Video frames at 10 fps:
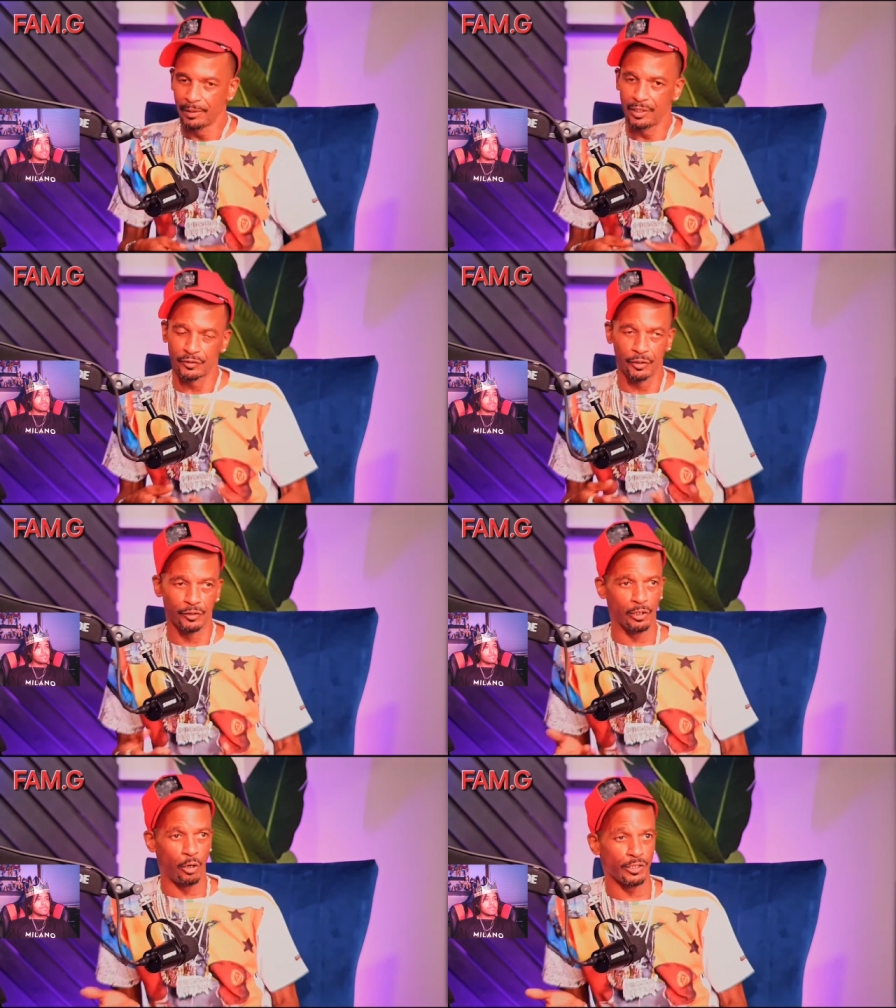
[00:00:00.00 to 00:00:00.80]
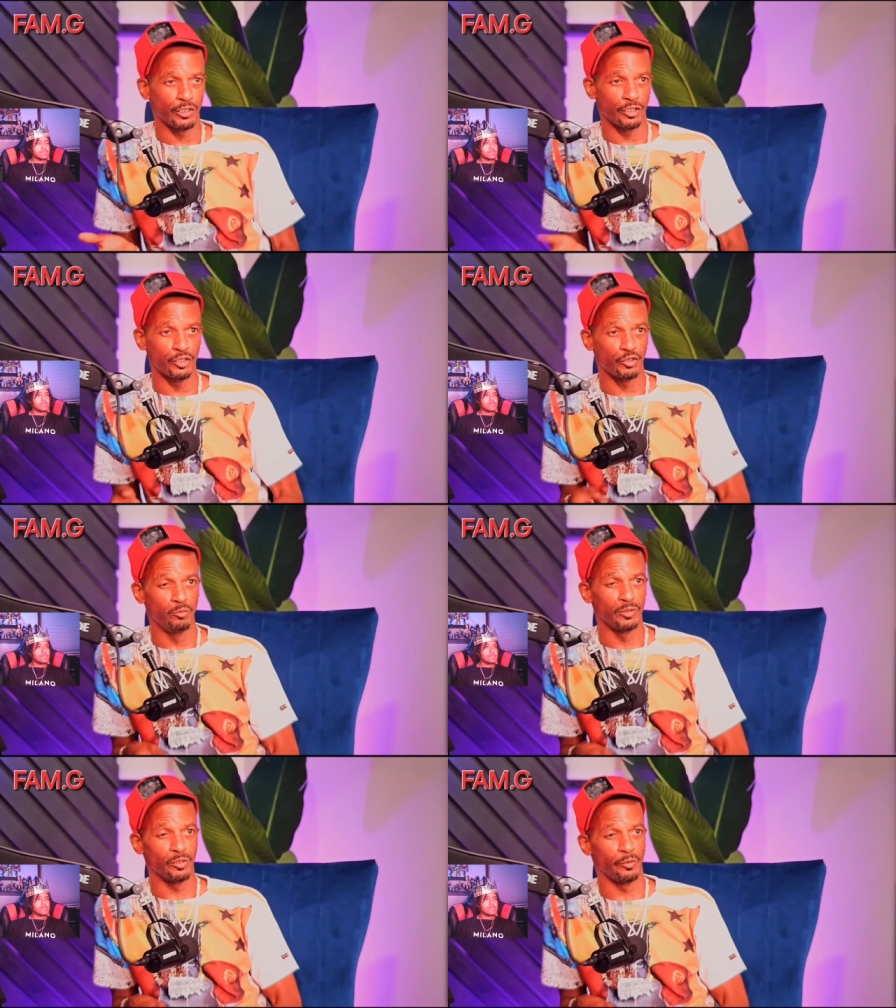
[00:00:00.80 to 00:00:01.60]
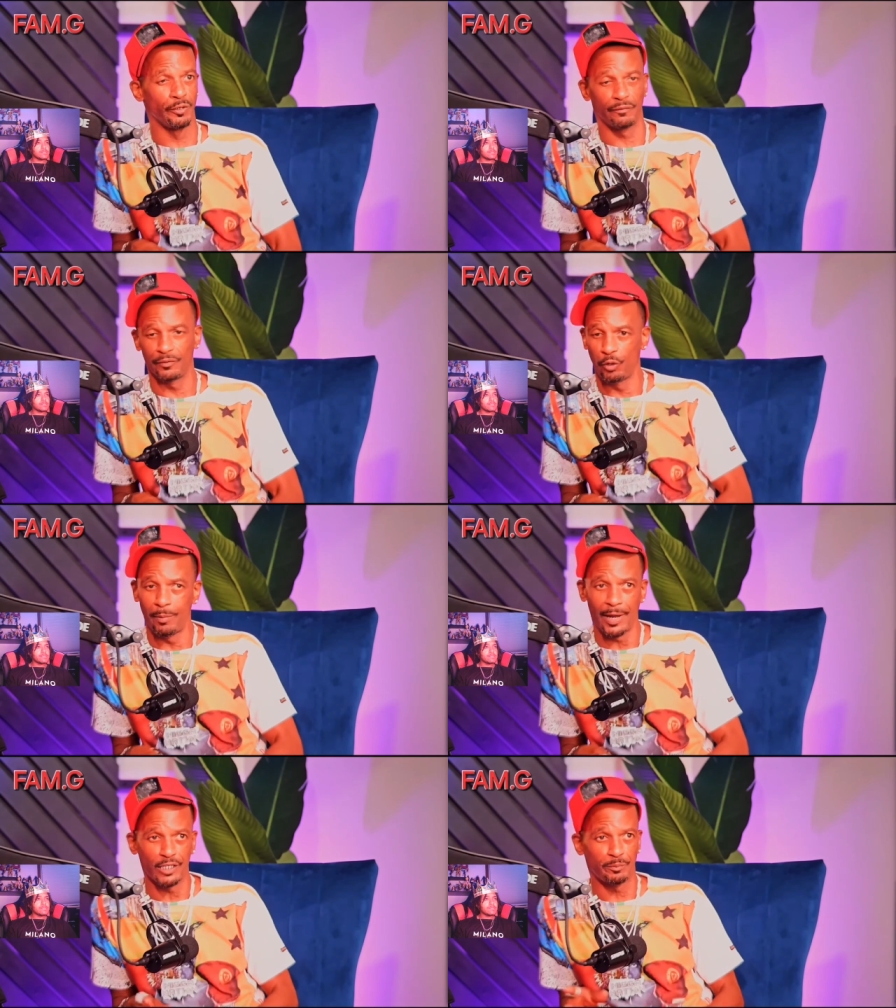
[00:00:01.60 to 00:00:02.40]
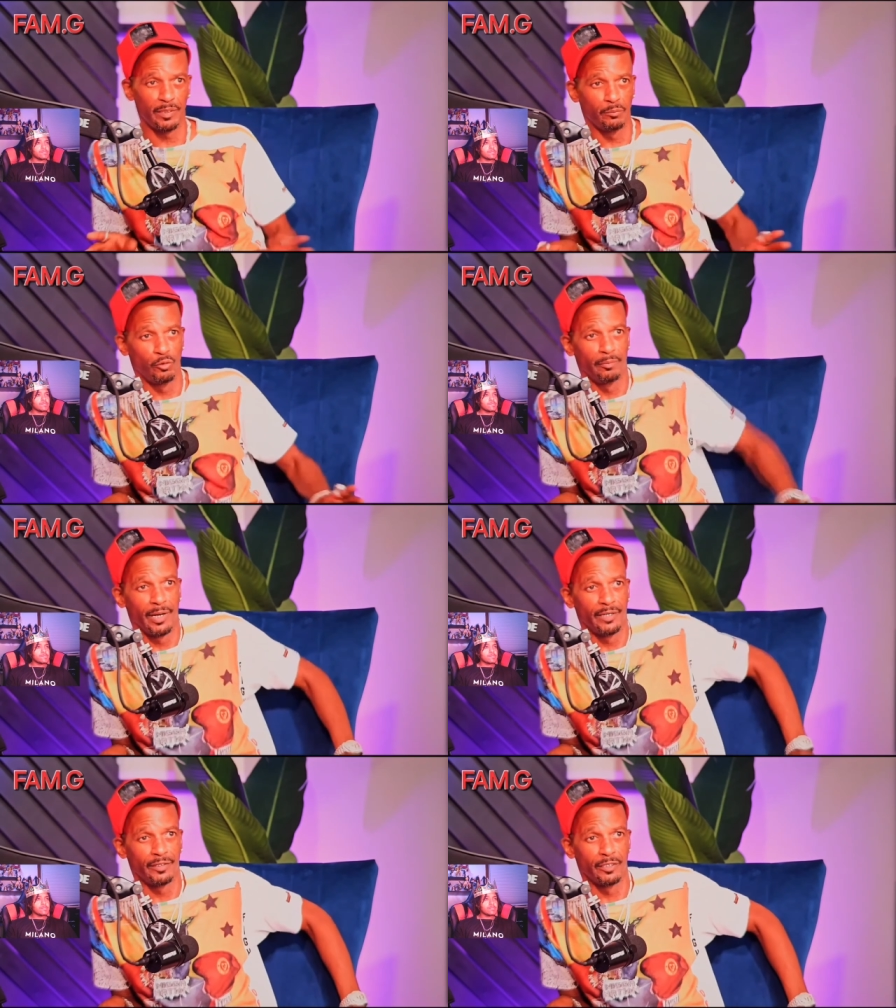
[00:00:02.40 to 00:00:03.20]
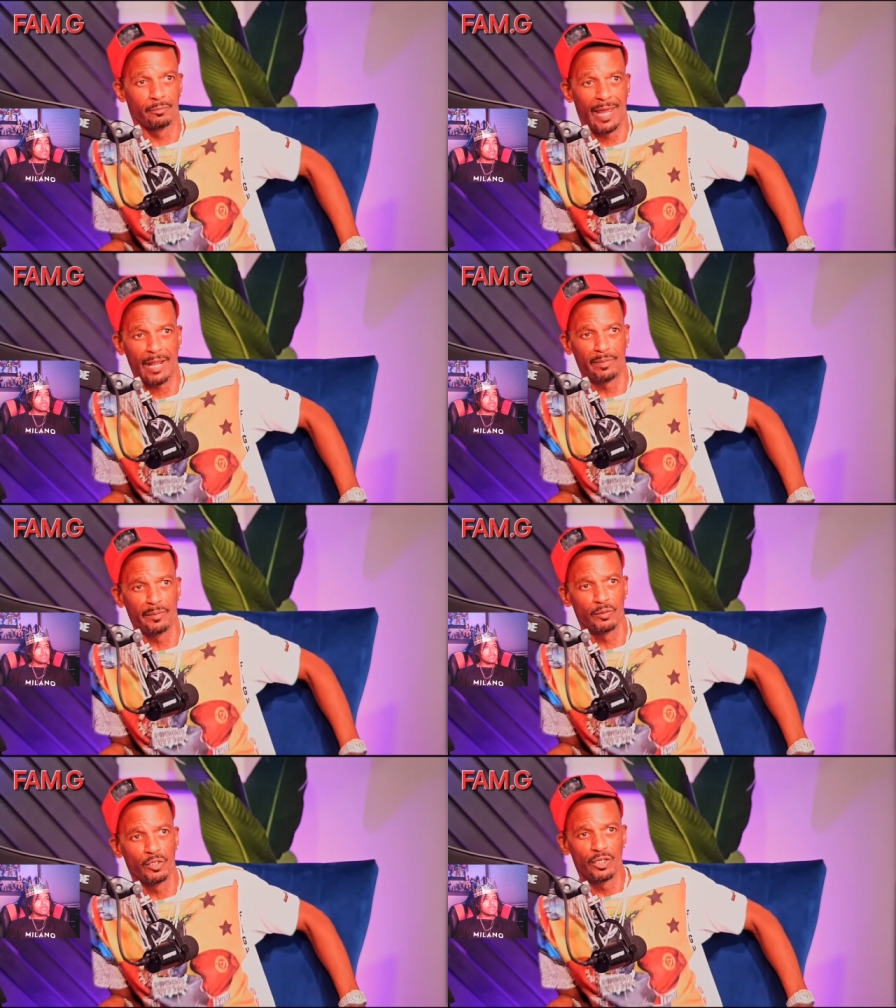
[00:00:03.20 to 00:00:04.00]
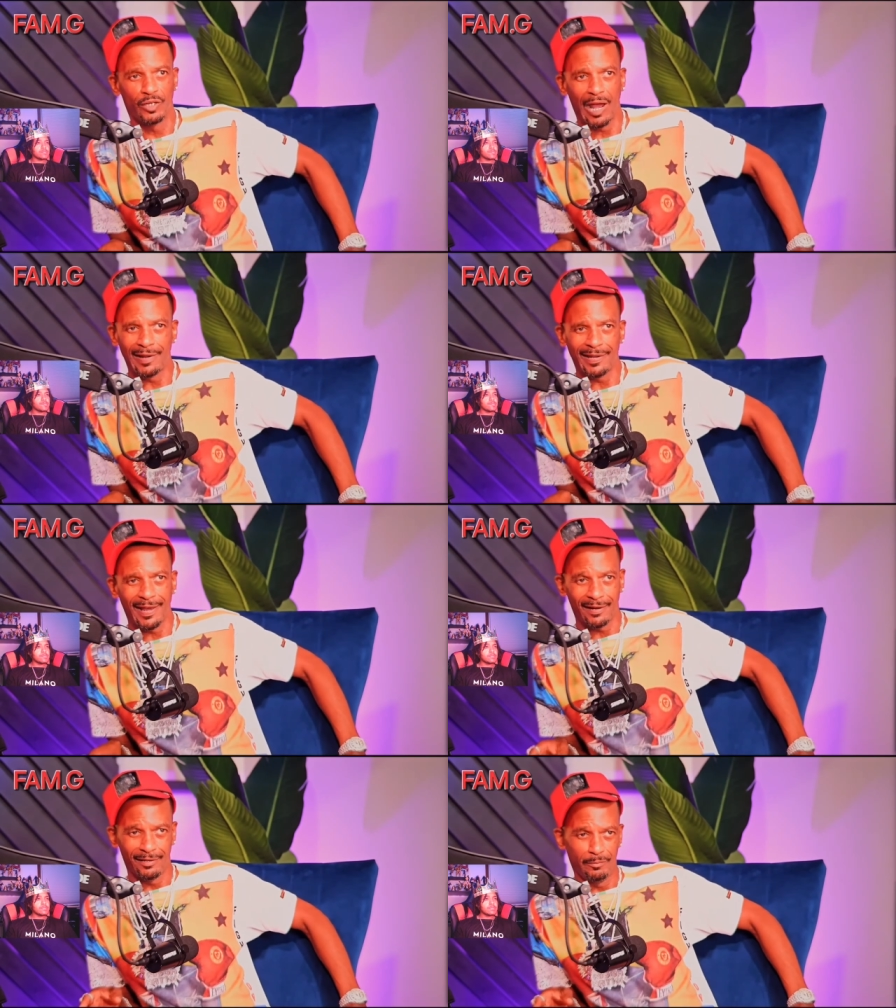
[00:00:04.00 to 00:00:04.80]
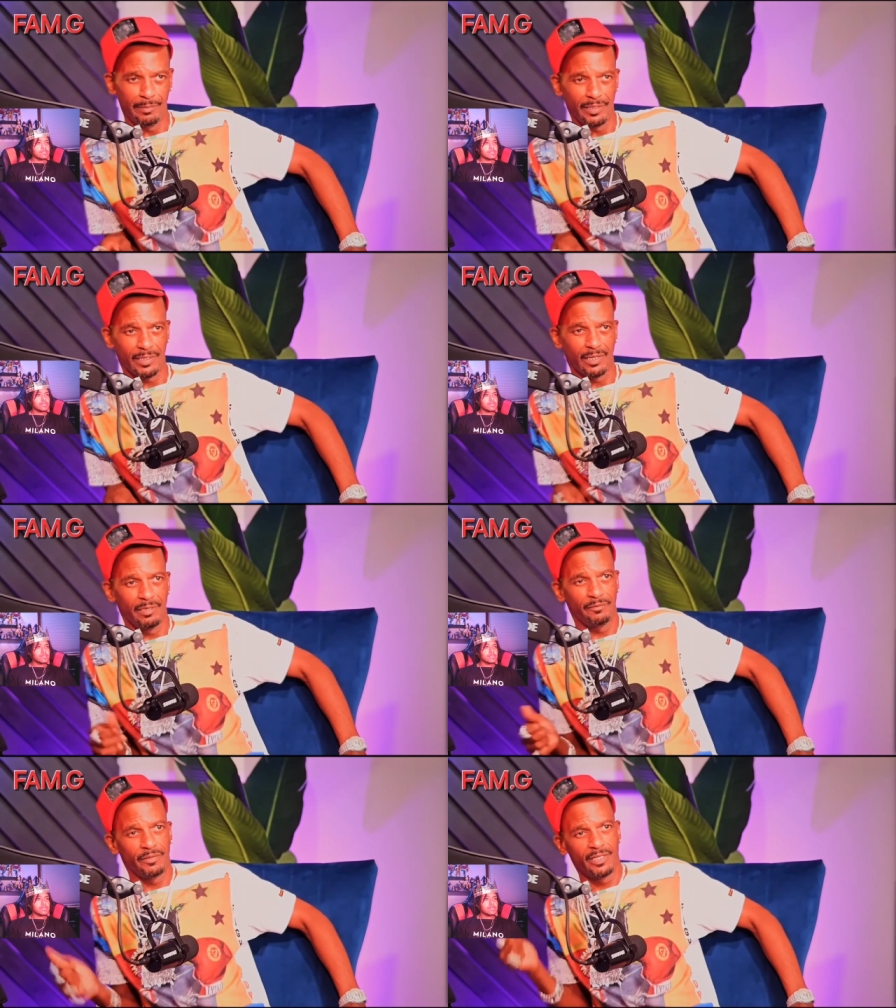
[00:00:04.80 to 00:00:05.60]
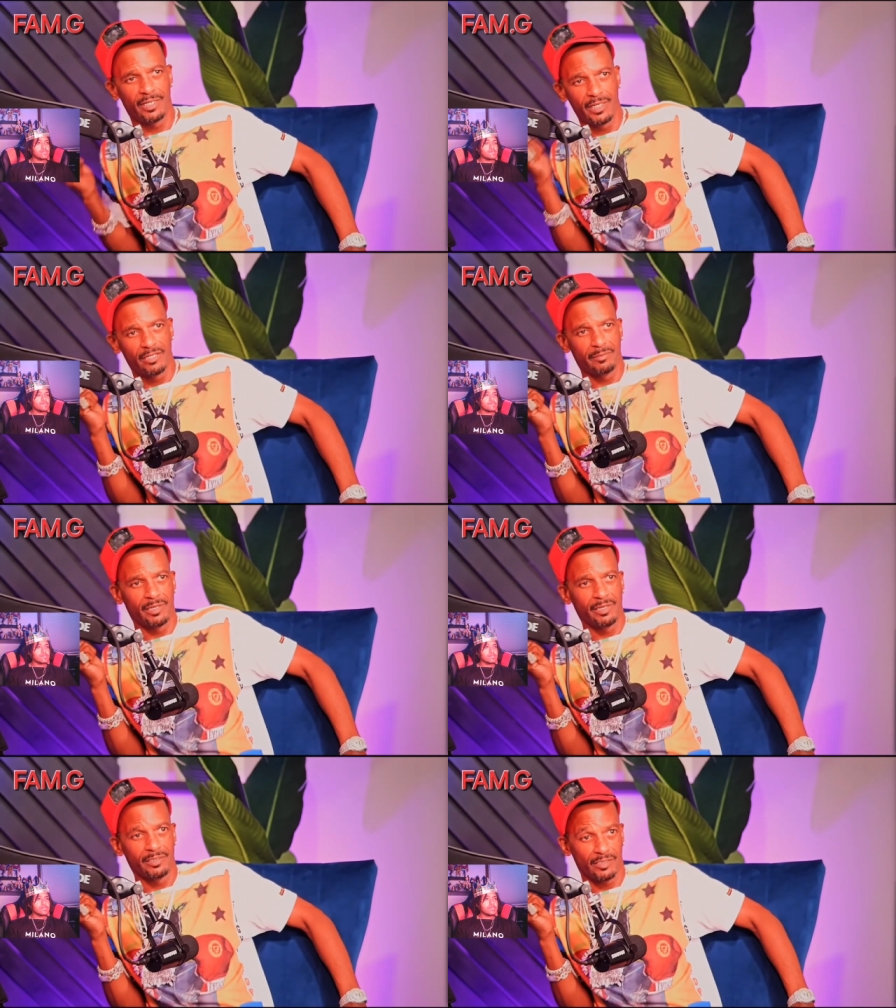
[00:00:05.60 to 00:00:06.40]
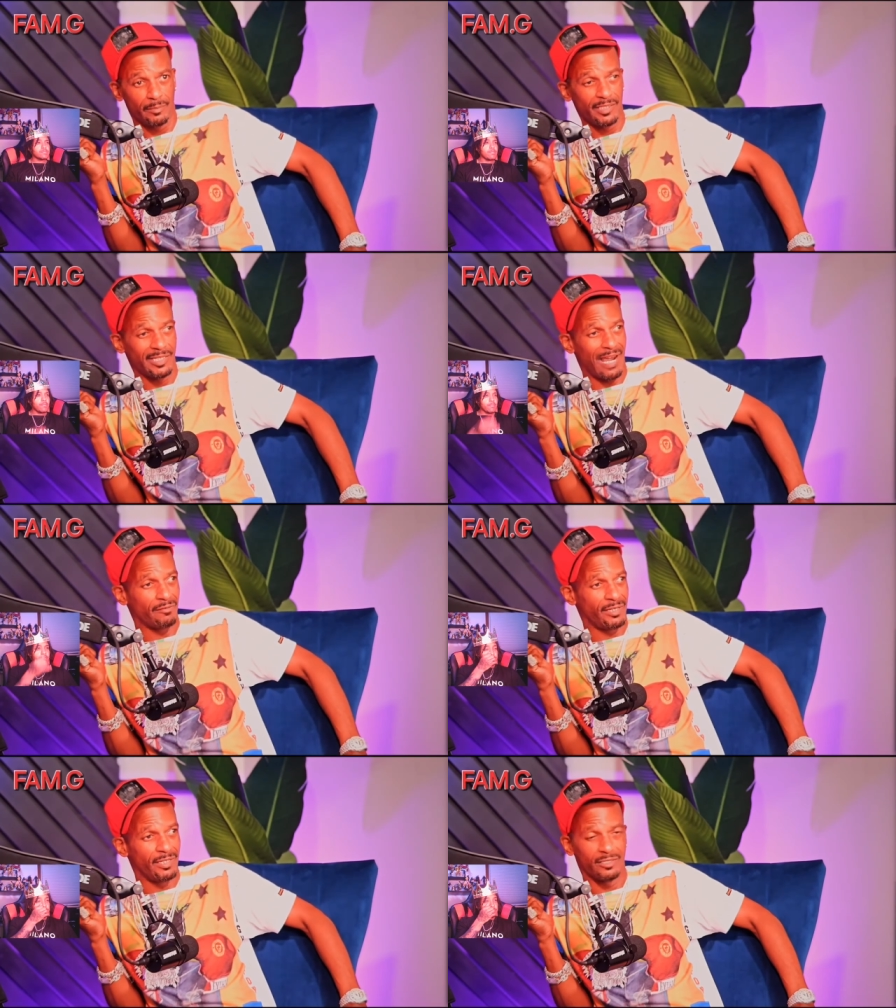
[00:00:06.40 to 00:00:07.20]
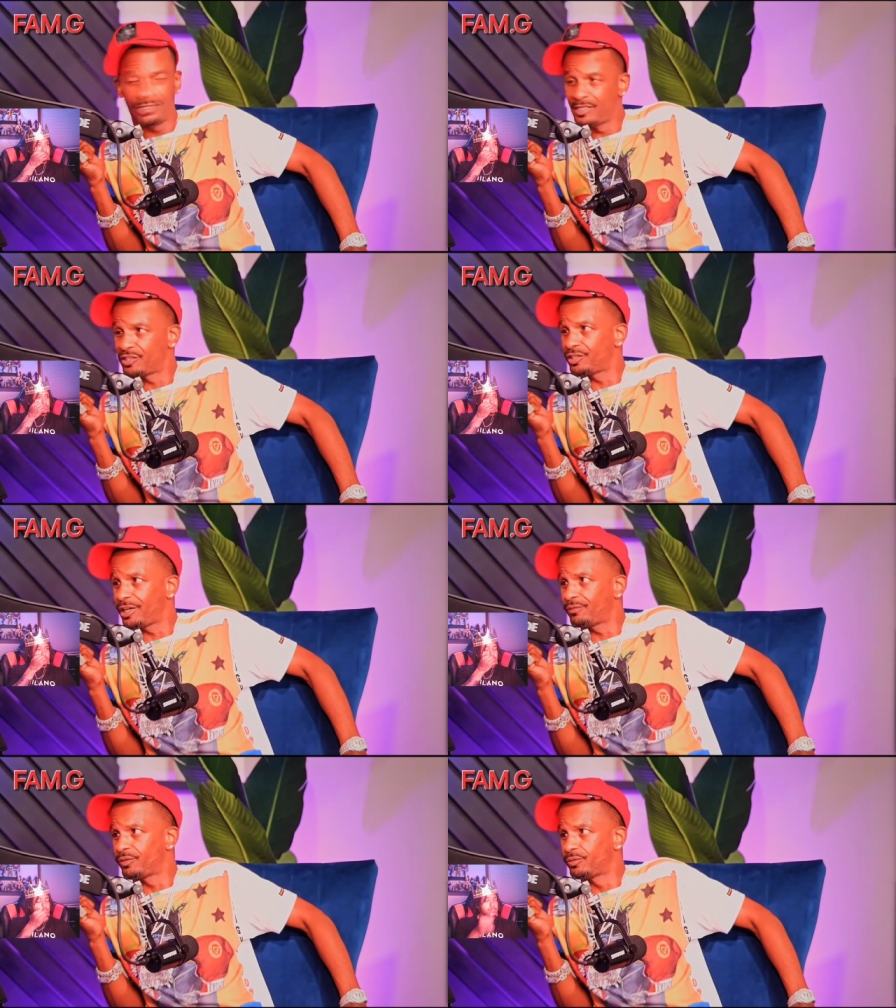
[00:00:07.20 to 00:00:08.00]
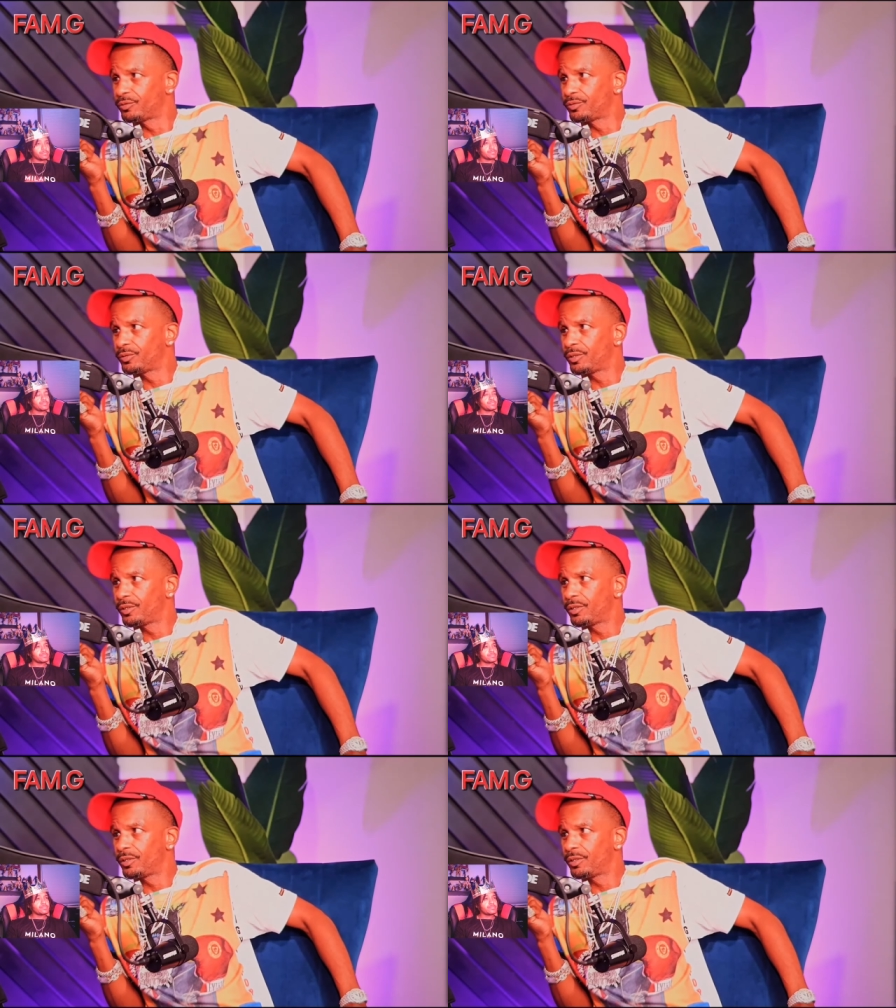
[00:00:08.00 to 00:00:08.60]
Because they're the largest consumers on earth. Nobody spend more money than the black people. Y'all ain't got a little bit to give me for these kids, my nigga. Some of these y'all kids and nieces and nephews.